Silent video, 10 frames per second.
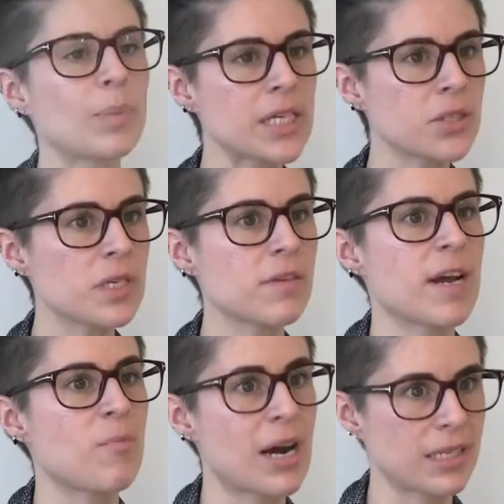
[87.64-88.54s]
BLASTER is a
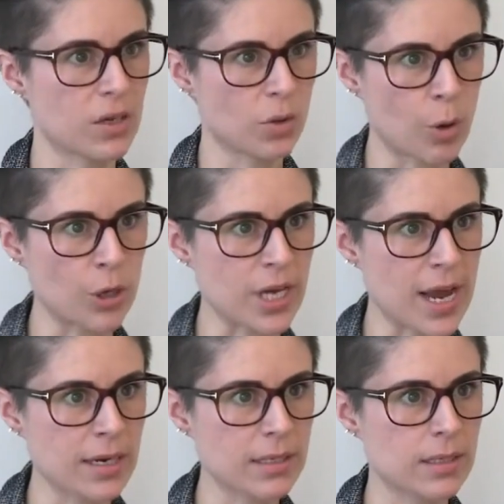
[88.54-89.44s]
very practical
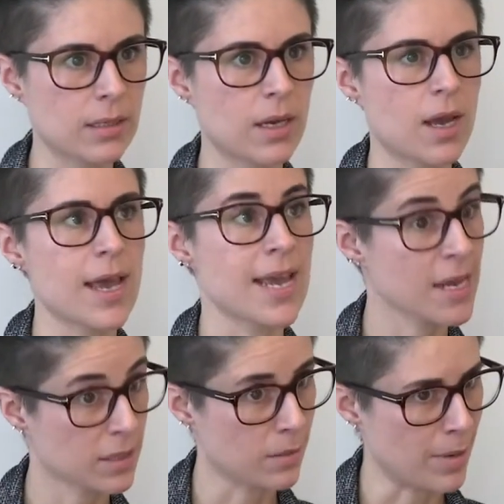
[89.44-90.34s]
project. It
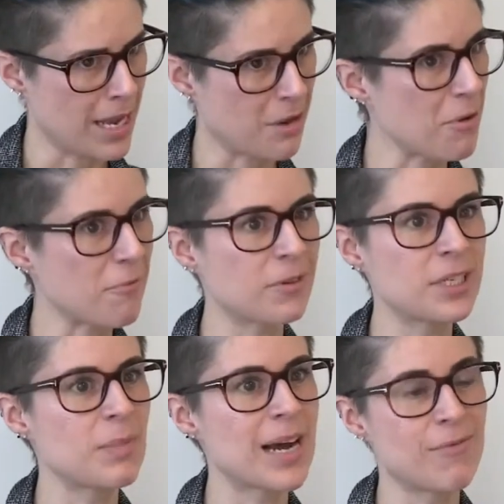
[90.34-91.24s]
has to be. We're
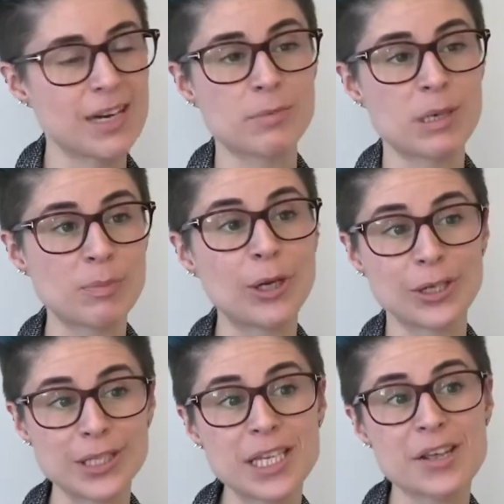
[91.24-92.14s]
funded by Erasmus+,
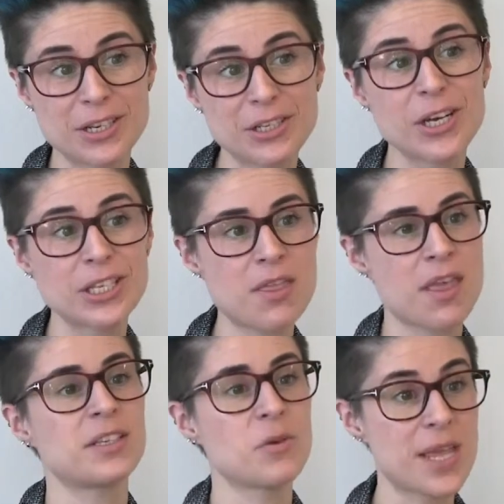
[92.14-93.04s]
so there are certain
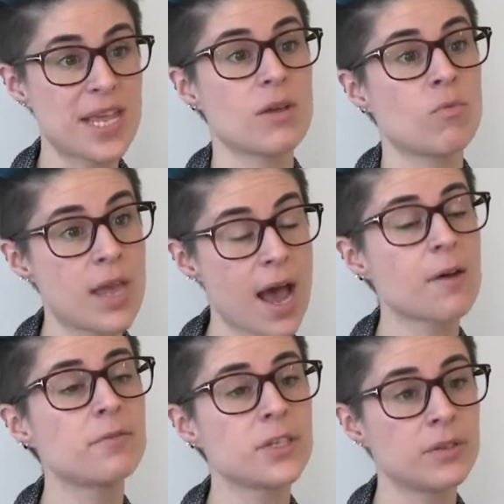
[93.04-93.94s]
things that we
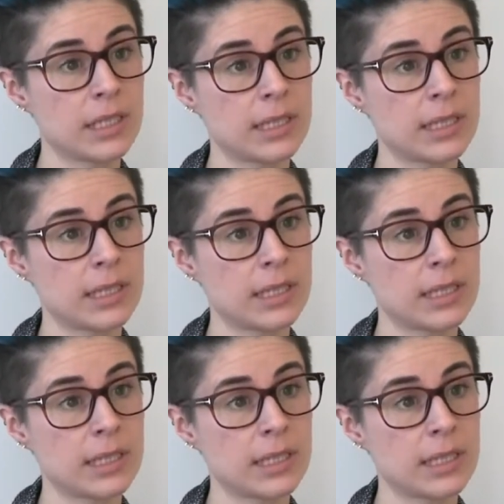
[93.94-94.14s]
have to